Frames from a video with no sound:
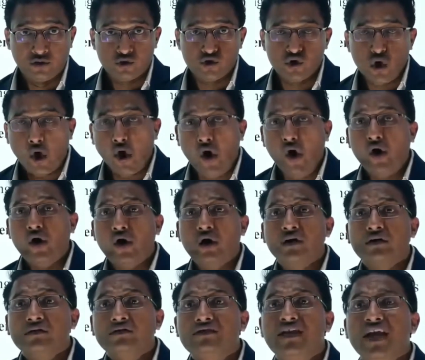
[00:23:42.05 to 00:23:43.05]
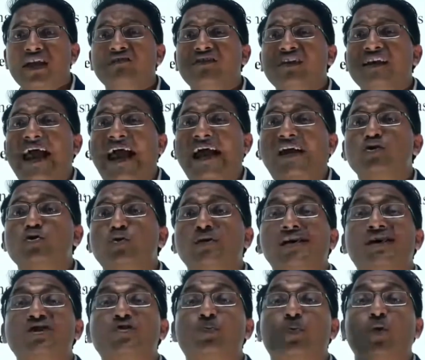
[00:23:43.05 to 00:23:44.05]
So they will
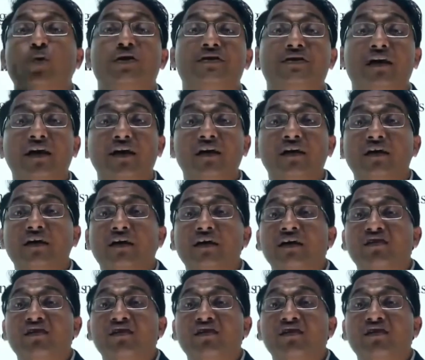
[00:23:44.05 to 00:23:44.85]
actually exploit the